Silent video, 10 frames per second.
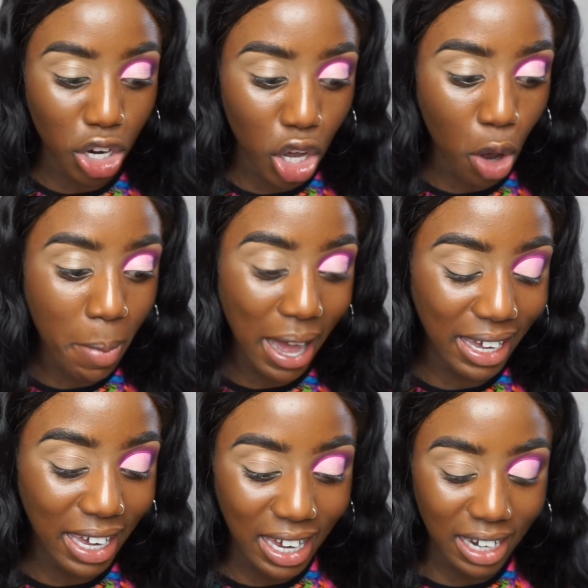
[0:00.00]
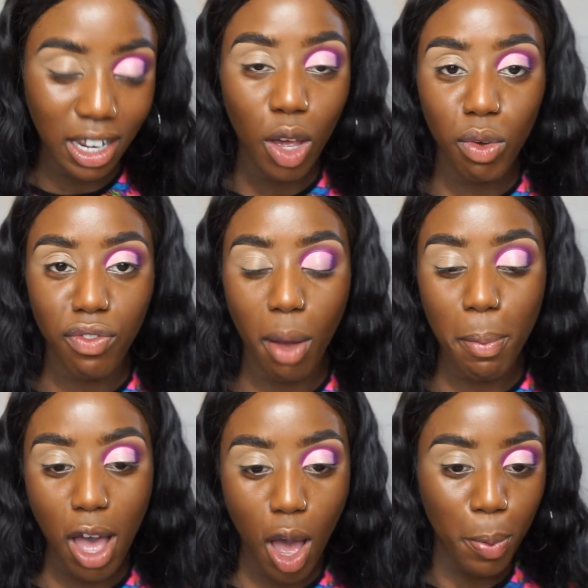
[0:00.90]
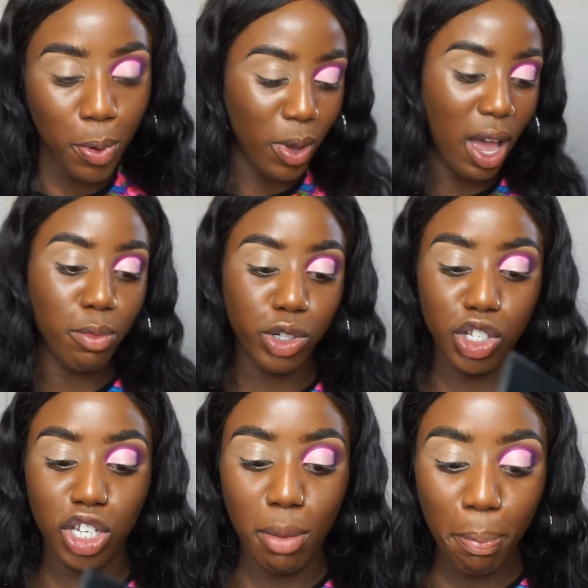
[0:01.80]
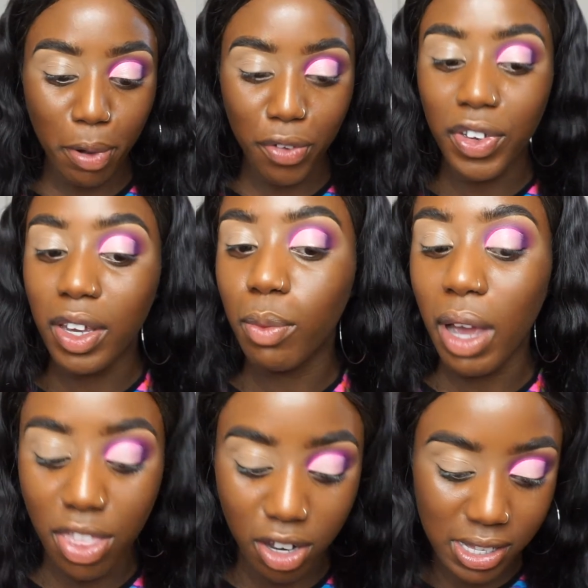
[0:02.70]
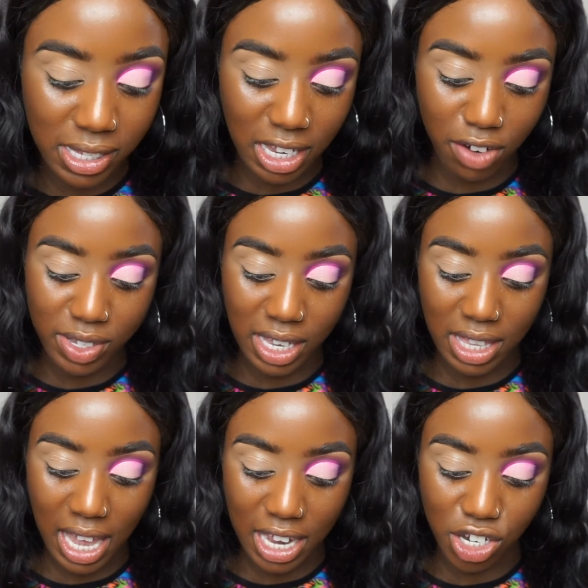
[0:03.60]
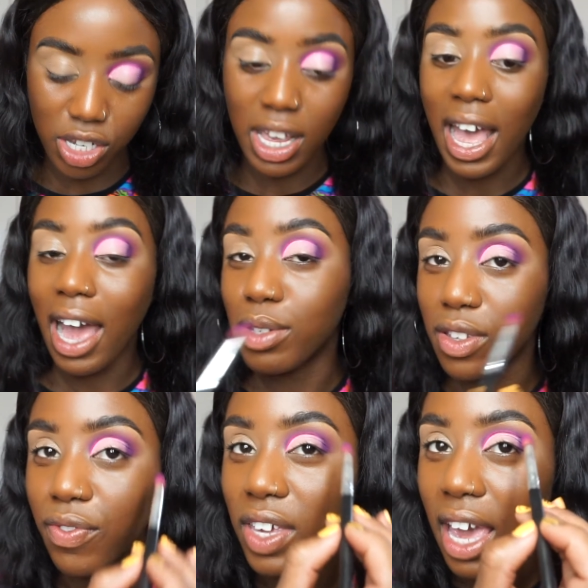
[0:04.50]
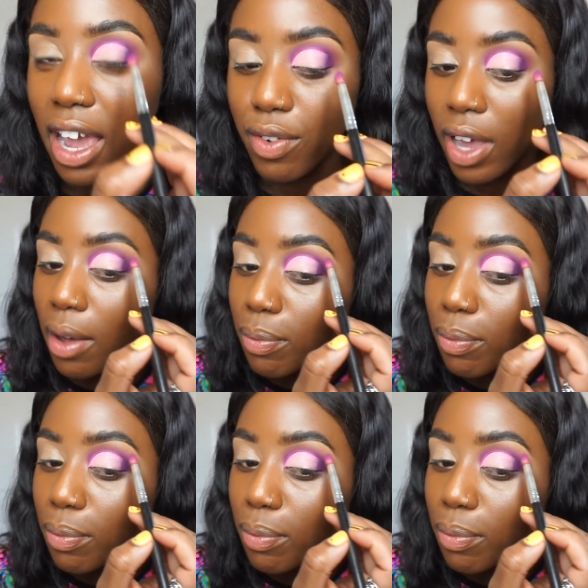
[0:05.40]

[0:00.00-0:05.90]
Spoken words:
to go back in with our purple, and we're just going to buff in where the concealer is at the end, outer V area.